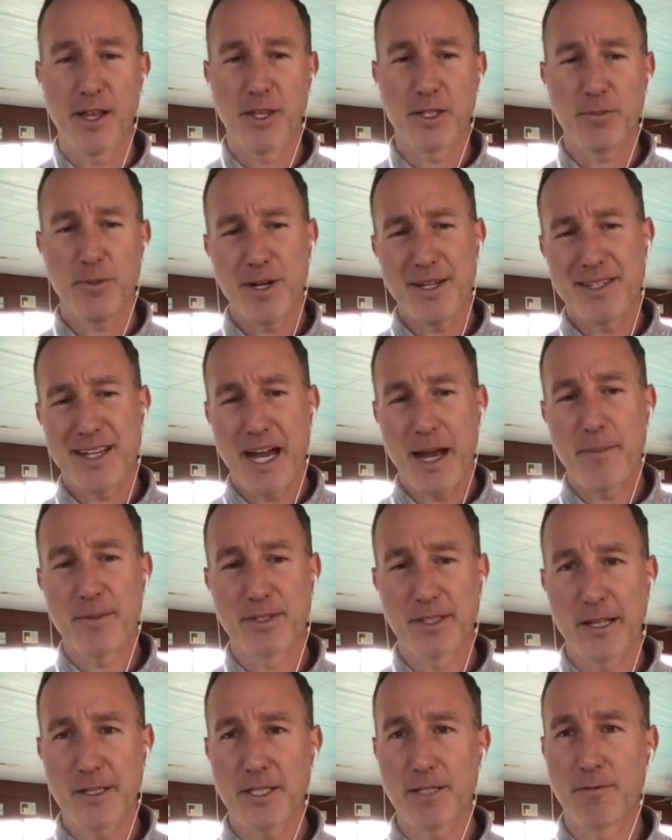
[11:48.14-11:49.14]
it's pretty time
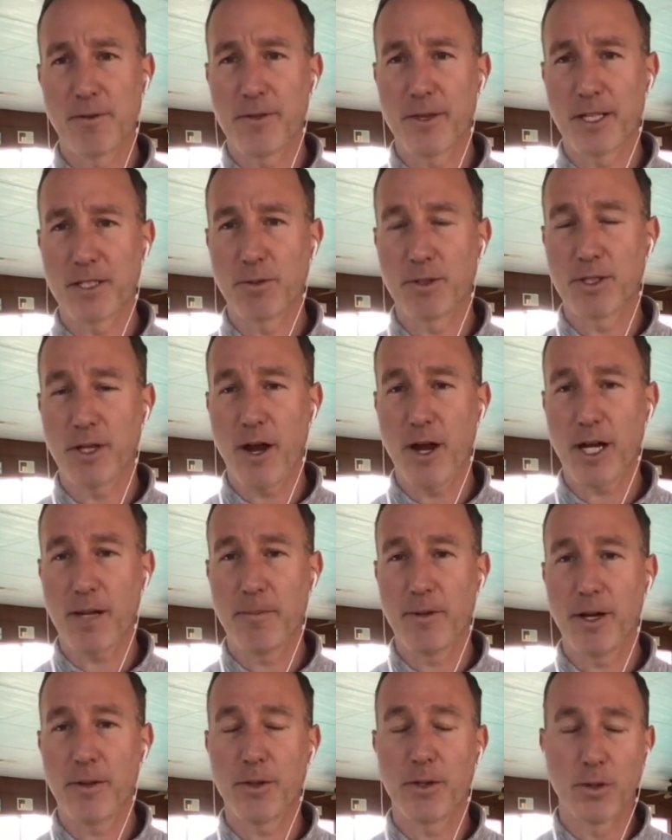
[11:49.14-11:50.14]
sensitive the things we talk
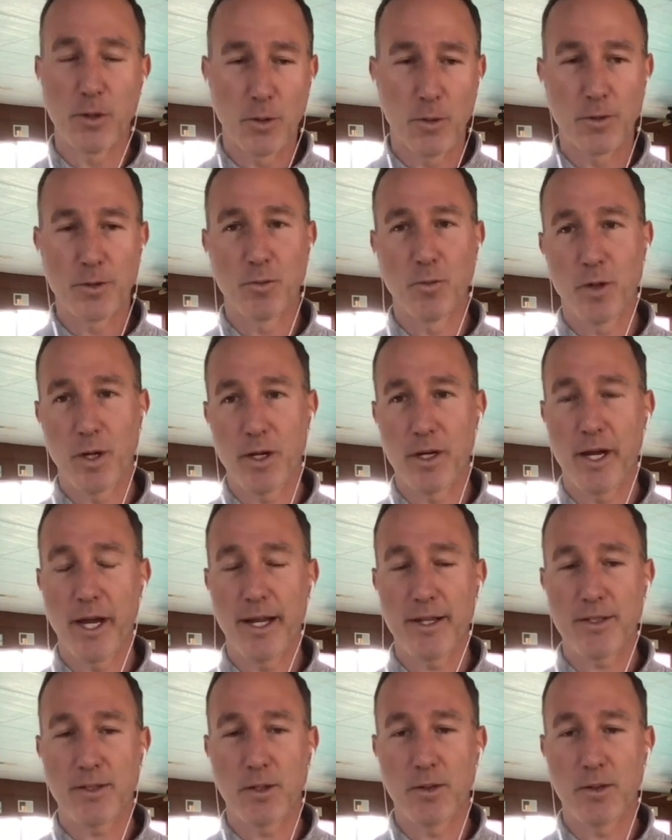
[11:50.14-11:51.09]
about, the news and whatnot.